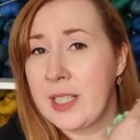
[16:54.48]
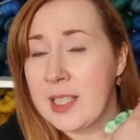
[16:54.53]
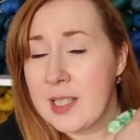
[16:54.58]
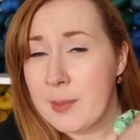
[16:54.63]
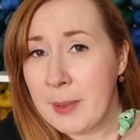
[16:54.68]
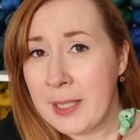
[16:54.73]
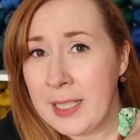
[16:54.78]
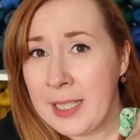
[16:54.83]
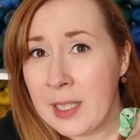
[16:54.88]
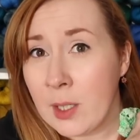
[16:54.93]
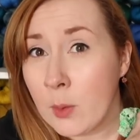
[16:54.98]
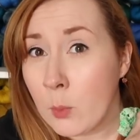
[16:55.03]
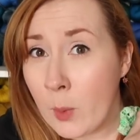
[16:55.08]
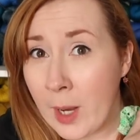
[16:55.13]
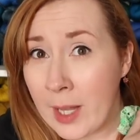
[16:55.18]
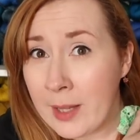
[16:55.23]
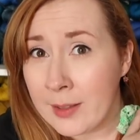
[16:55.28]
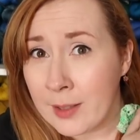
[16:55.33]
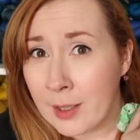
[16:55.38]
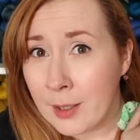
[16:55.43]
explaining it
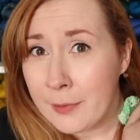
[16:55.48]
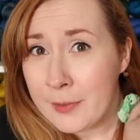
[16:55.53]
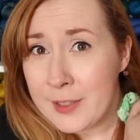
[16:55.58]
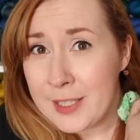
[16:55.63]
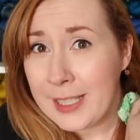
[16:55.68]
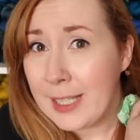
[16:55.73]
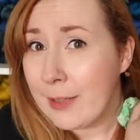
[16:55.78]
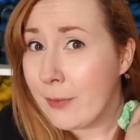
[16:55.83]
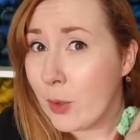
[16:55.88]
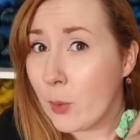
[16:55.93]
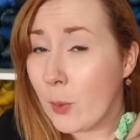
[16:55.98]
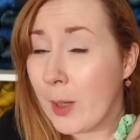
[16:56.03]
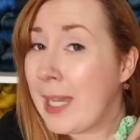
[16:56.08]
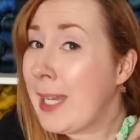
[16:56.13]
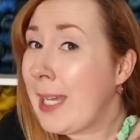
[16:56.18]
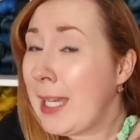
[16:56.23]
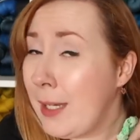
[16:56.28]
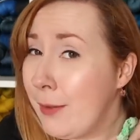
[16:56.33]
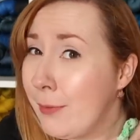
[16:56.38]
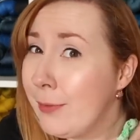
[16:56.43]
well enough to give it
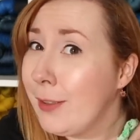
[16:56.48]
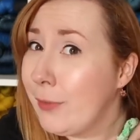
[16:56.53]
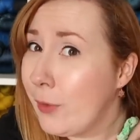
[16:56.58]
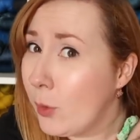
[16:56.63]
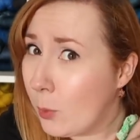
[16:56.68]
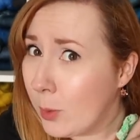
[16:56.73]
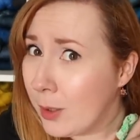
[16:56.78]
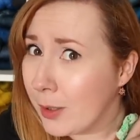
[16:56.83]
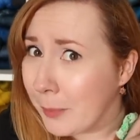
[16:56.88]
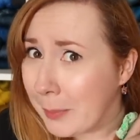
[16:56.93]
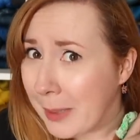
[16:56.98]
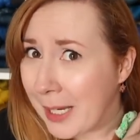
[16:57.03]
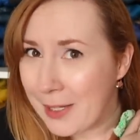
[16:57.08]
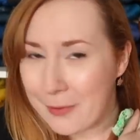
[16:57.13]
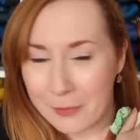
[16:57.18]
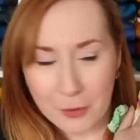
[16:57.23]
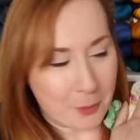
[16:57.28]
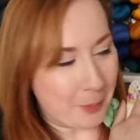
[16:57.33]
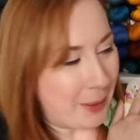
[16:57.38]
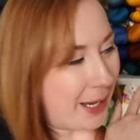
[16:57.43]
away, even if it were a
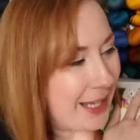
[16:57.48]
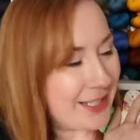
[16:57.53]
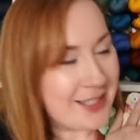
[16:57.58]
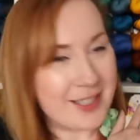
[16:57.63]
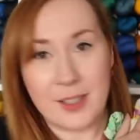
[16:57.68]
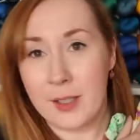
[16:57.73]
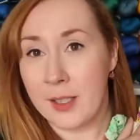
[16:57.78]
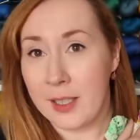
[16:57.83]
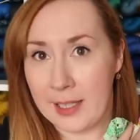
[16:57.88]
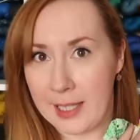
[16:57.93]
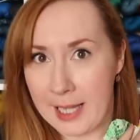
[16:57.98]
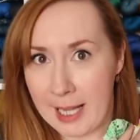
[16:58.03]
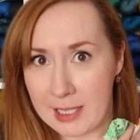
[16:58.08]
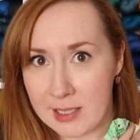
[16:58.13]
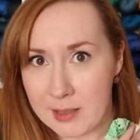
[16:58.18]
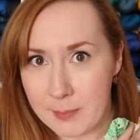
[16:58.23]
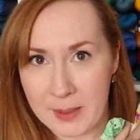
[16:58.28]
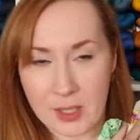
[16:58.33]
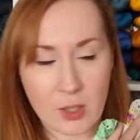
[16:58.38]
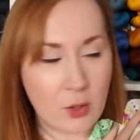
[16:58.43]
paid for pattern,
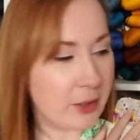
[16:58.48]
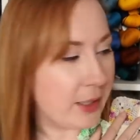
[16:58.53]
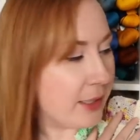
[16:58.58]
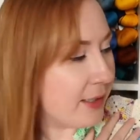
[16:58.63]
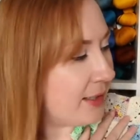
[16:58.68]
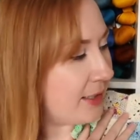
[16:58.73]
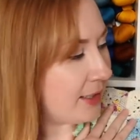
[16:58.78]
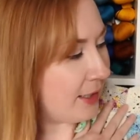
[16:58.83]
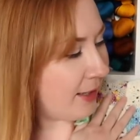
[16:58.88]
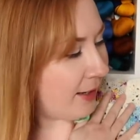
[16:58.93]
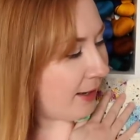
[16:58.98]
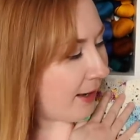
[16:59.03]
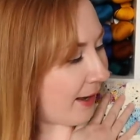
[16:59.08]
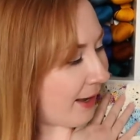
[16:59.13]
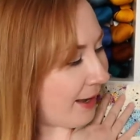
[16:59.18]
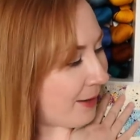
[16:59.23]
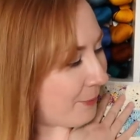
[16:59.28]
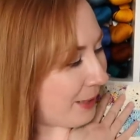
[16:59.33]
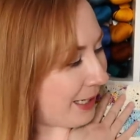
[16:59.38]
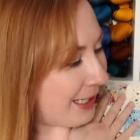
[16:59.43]
let's be honest.
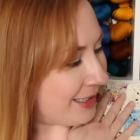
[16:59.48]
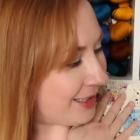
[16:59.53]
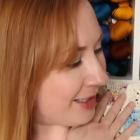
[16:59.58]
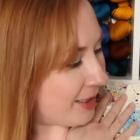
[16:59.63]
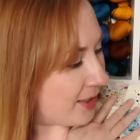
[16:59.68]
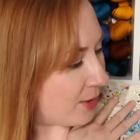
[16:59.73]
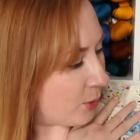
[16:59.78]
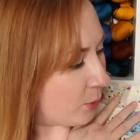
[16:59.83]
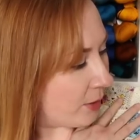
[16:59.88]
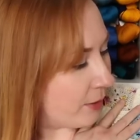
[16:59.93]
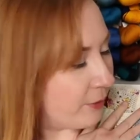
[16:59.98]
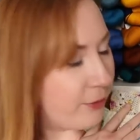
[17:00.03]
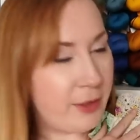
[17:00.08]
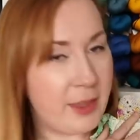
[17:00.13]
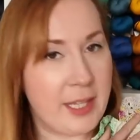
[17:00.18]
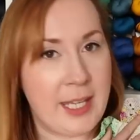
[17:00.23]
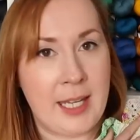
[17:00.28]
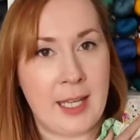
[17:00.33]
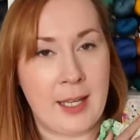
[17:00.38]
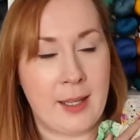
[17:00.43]
It's the sort of
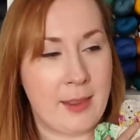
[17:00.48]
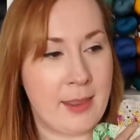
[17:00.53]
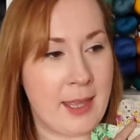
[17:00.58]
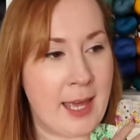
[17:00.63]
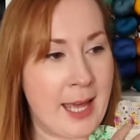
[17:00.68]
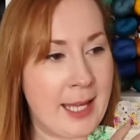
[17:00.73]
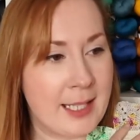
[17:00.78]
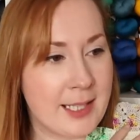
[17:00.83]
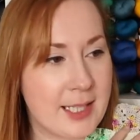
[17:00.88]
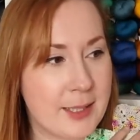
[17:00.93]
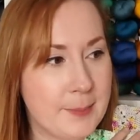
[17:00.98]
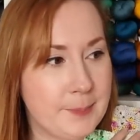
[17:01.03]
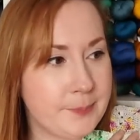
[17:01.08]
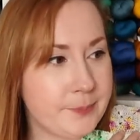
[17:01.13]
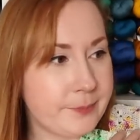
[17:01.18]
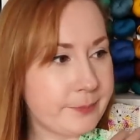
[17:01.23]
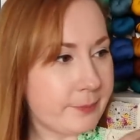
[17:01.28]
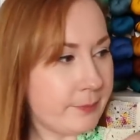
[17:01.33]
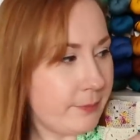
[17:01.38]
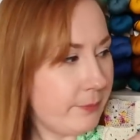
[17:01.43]
thing that
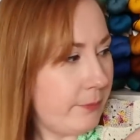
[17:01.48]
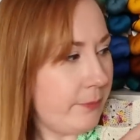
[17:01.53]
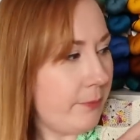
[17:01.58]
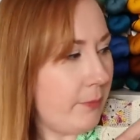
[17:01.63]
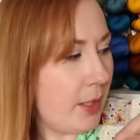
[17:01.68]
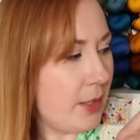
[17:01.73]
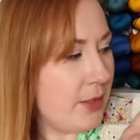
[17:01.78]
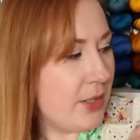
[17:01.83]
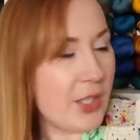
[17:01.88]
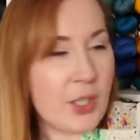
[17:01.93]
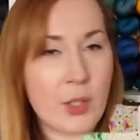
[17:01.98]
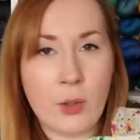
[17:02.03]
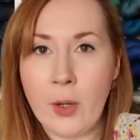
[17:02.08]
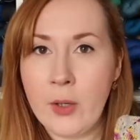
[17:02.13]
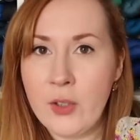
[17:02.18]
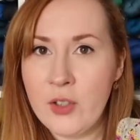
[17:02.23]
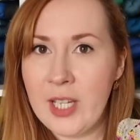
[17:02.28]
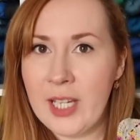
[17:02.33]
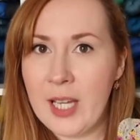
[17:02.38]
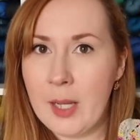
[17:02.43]
to
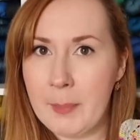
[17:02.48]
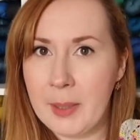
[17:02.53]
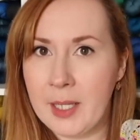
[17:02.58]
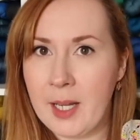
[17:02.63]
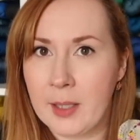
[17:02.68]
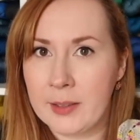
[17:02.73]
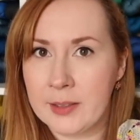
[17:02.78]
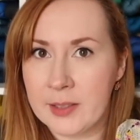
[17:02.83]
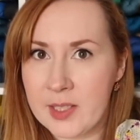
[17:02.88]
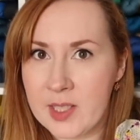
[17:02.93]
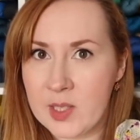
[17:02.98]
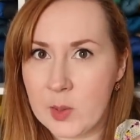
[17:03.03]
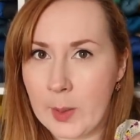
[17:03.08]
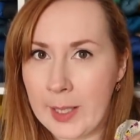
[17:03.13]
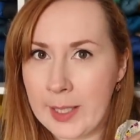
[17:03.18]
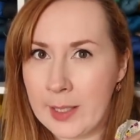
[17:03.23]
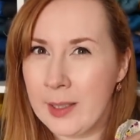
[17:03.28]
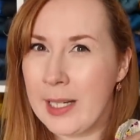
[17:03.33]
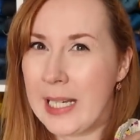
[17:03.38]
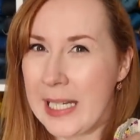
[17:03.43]
crochet up a coloured
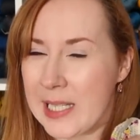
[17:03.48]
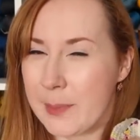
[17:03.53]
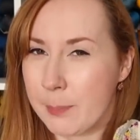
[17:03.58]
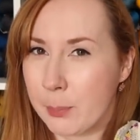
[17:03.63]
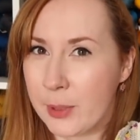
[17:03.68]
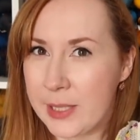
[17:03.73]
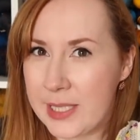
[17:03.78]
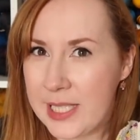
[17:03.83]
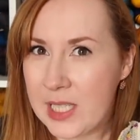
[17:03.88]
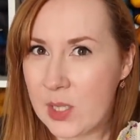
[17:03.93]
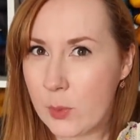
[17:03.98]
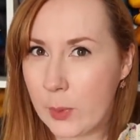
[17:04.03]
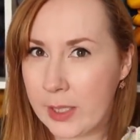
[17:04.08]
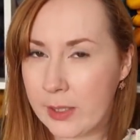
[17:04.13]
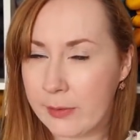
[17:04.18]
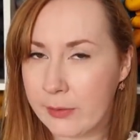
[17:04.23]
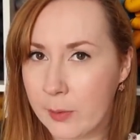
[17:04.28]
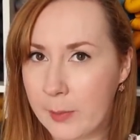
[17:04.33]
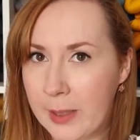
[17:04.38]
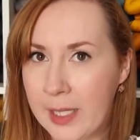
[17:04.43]
square is pretty
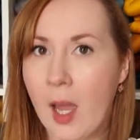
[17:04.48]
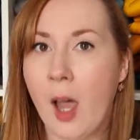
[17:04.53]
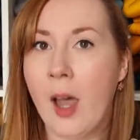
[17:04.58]
quick for me.